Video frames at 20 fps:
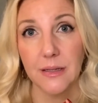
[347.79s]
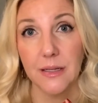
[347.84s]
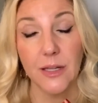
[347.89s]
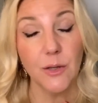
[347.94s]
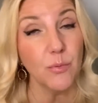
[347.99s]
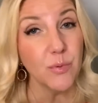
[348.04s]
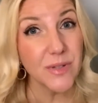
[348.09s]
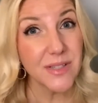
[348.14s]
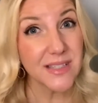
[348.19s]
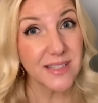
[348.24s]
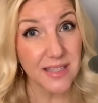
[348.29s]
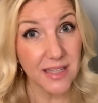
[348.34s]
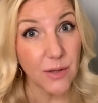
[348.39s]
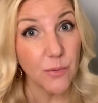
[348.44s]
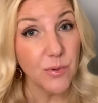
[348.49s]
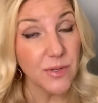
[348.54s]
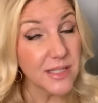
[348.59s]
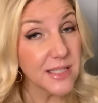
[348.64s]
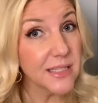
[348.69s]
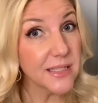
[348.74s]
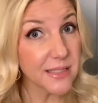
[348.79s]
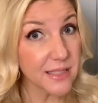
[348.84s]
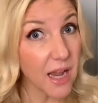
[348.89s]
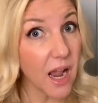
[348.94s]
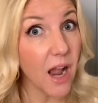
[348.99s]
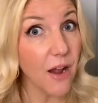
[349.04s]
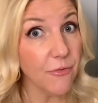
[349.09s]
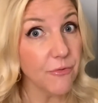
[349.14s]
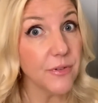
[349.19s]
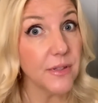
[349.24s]
It was a
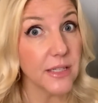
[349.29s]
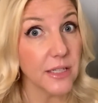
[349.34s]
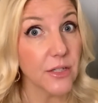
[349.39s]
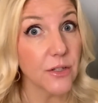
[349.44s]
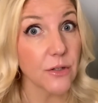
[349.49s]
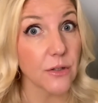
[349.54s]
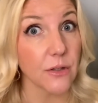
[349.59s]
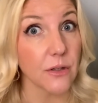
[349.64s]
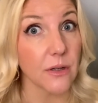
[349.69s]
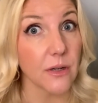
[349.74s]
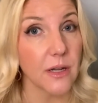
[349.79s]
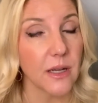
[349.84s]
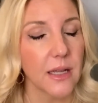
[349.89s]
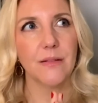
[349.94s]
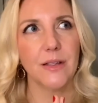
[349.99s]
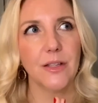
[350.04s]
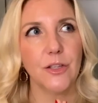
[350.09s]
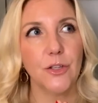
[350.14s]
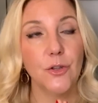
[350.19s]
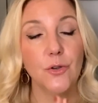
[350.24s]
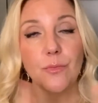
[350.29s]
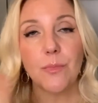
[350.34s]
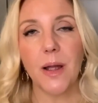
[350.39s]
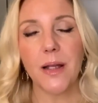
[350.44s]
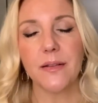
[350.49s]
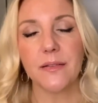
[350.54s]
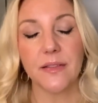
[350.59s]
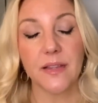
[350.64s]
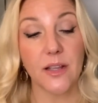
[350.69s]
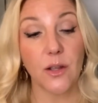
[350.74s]
tough year. You
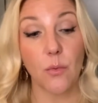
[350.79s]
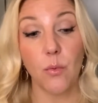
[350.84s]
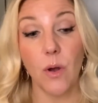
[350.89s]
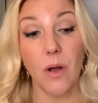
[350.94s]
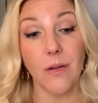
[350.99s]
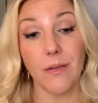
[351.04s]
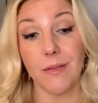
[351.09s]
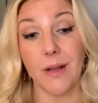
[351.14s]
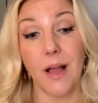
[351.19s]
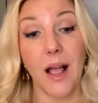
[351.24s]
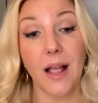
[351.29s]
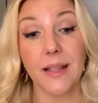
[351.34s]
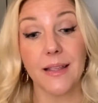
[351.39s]
might think, well,